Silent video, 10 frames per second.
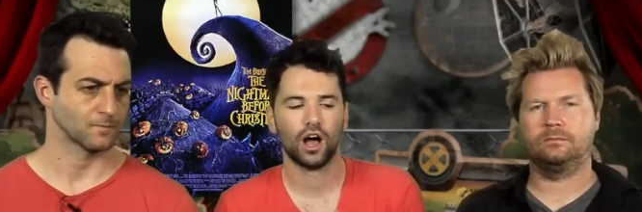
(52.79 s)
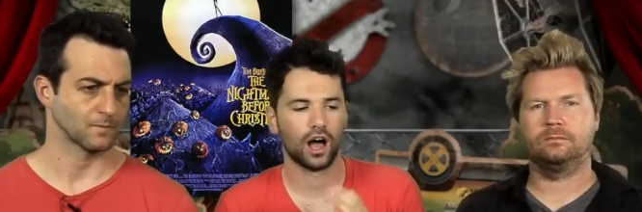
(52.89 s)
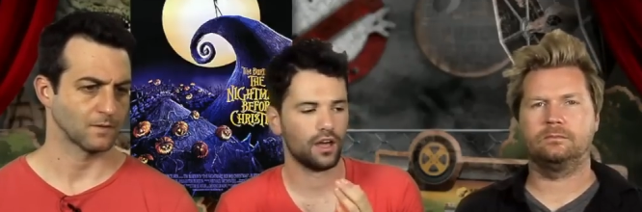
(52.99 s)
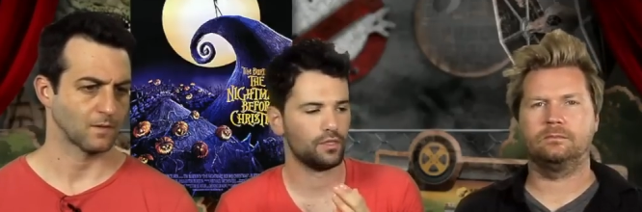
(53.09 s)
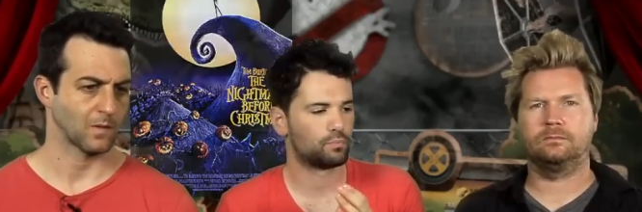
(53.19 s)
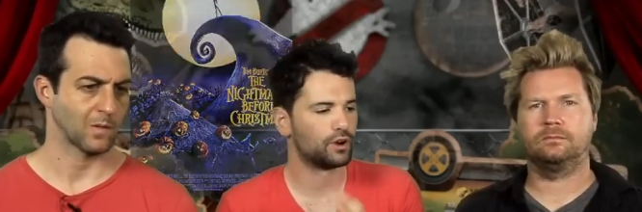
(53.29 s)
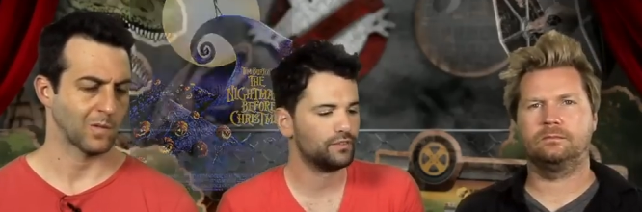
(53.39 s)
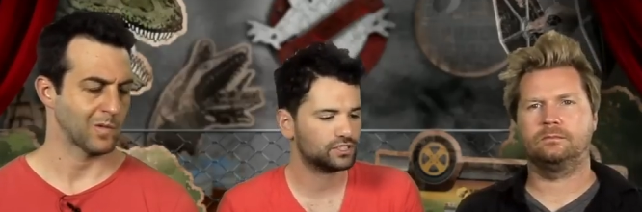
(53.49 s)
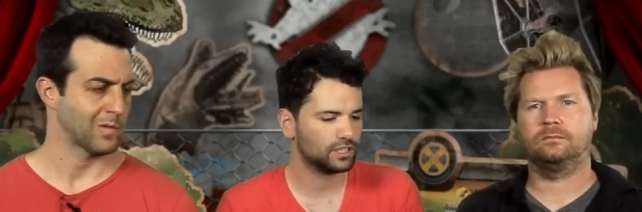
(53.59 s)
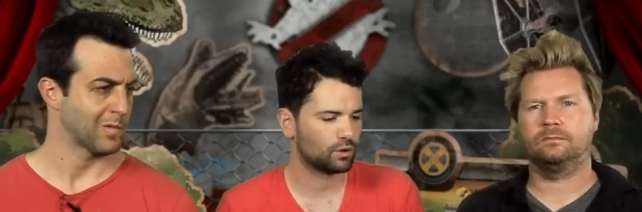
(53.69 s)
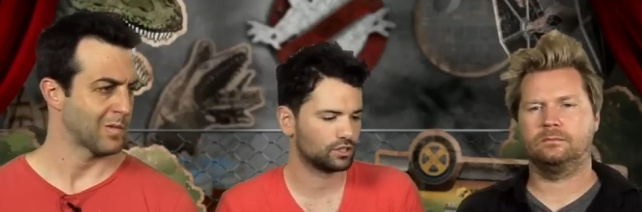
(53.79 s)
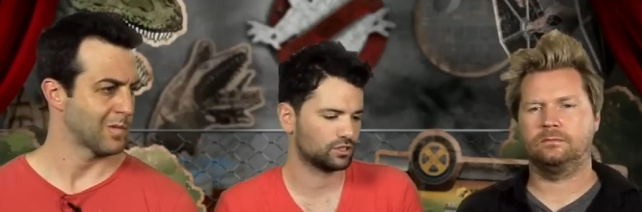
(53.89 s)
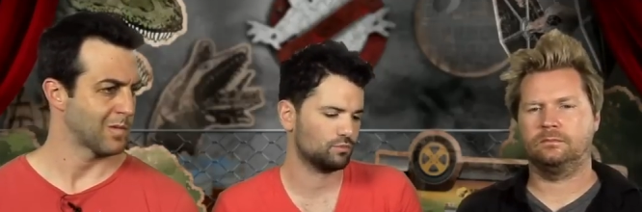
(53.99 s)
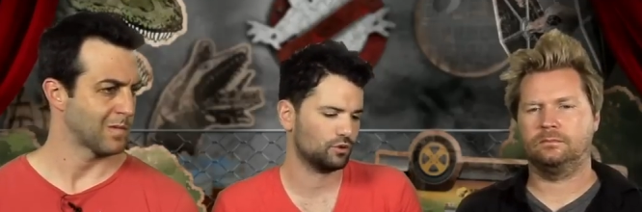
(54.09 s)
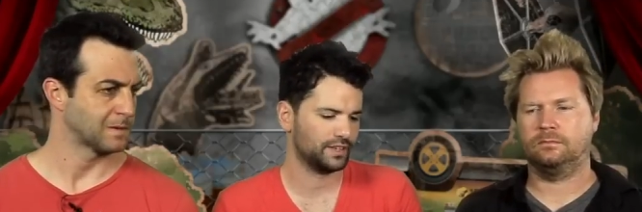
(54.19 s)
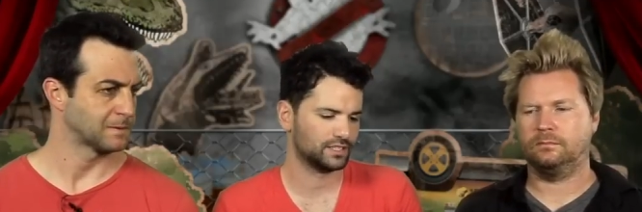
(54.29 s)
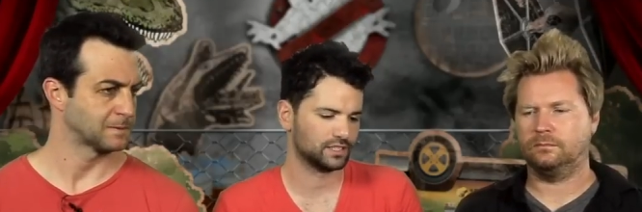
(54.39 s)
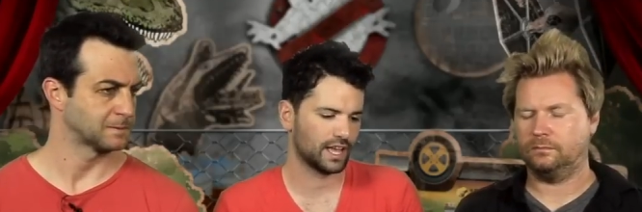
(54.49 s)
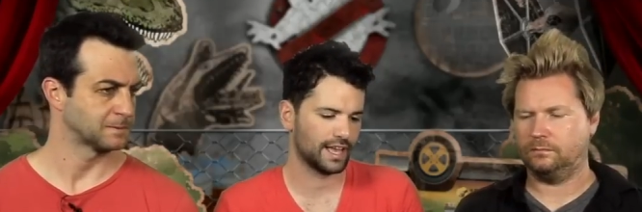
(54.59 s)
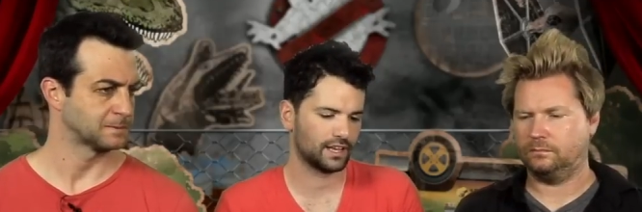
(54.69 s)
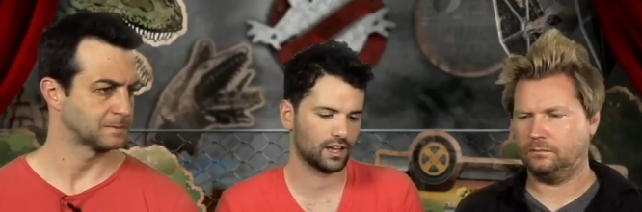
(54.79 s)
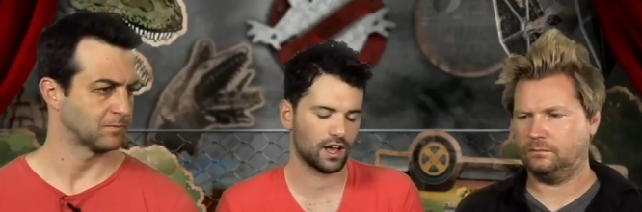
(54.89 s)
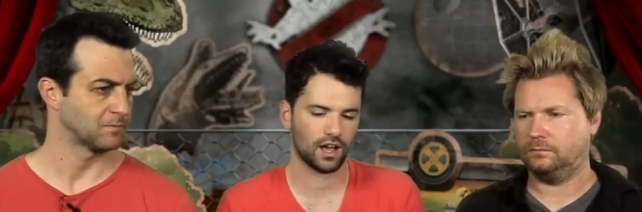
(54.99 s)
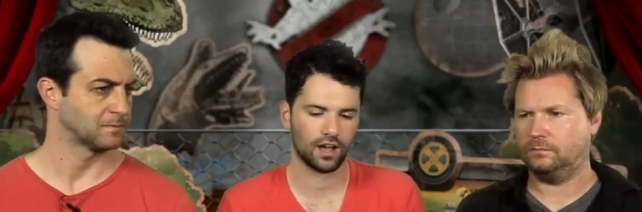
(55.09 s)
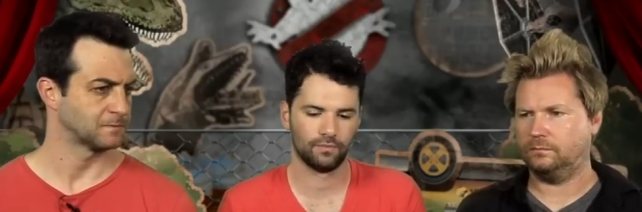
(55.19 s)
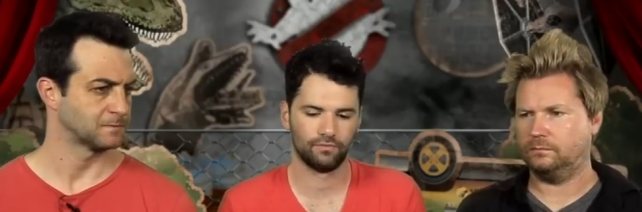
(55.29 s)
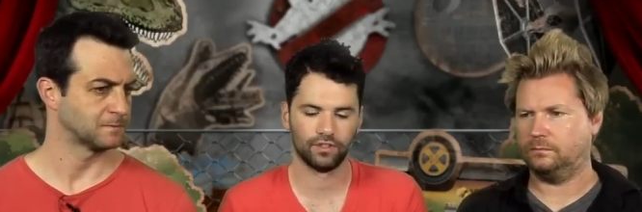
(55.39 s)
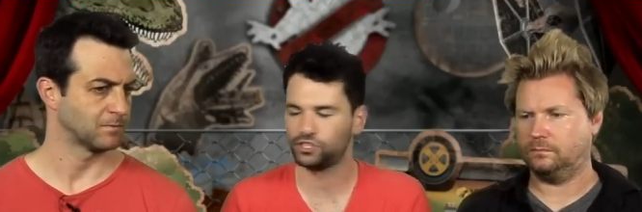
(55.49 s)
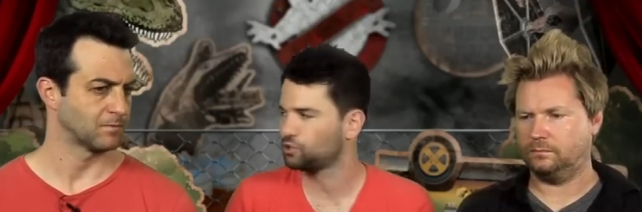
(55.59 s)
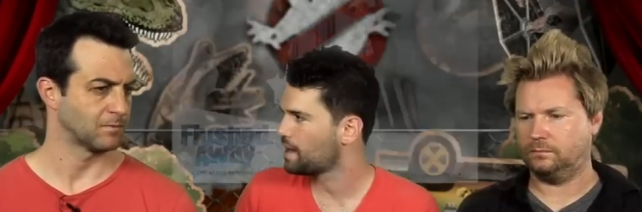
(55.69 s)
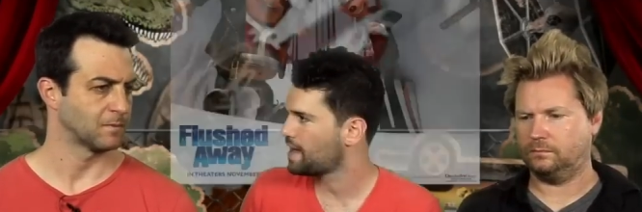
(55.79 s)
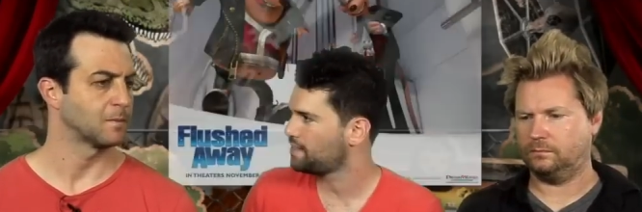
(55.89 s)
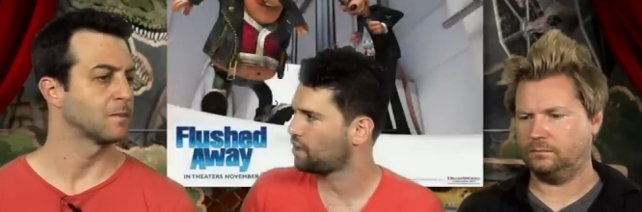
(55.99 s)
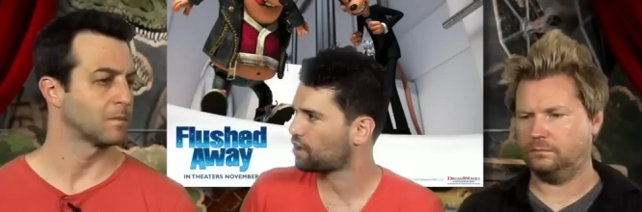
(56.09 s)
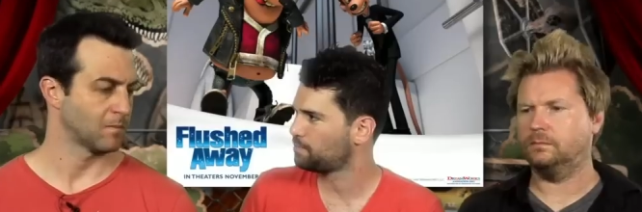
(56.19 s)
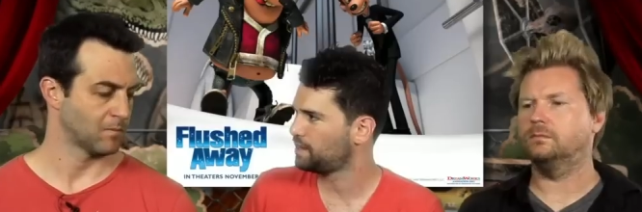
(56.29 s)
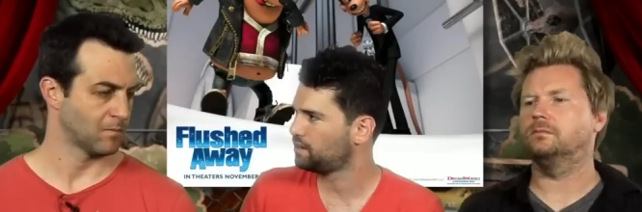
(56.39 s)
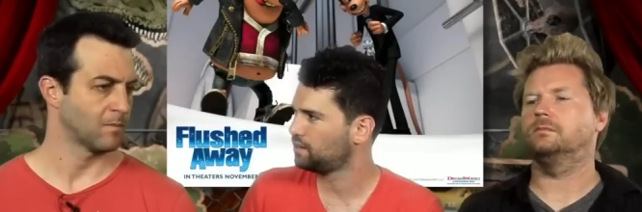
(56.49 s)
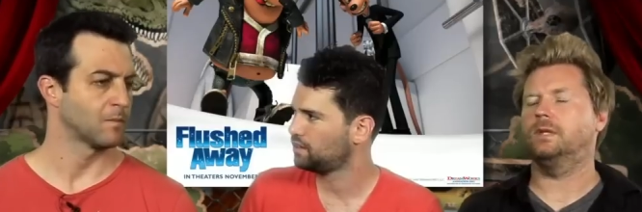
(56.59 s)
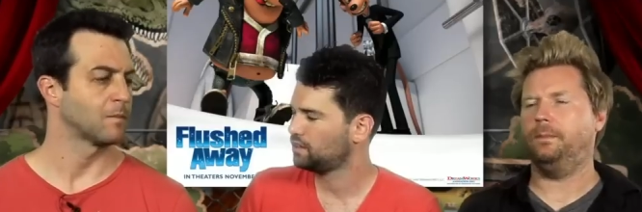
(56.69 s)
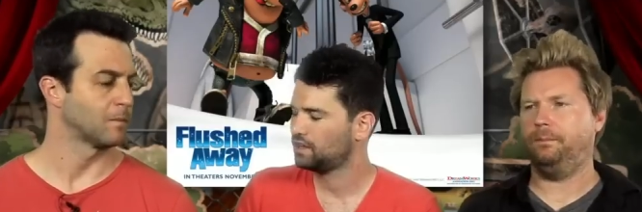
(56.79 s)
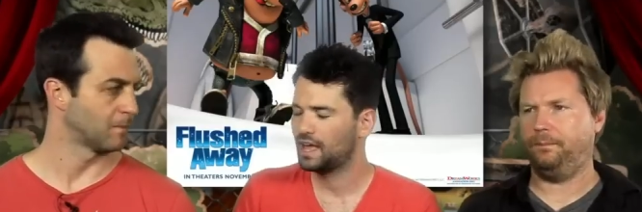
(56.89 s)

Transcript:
Speaker 1: Uh, previously worked on movies like uh, Flushed Away, The Aardman, yep.